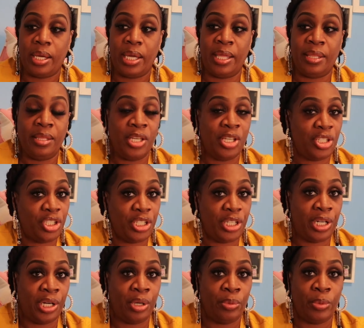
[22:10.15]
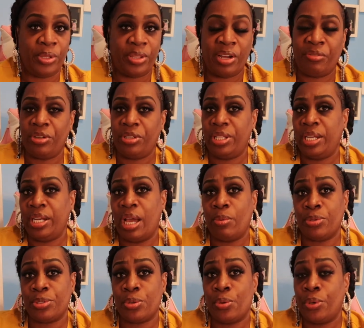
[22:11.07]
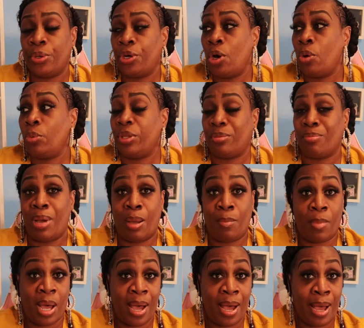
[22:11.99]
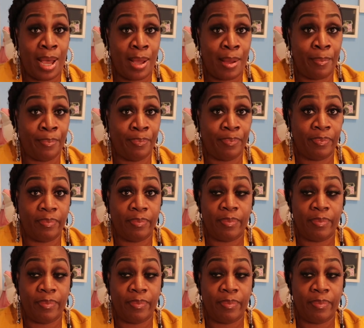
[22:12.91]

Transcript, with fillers: And this year with everything that was going on with my mom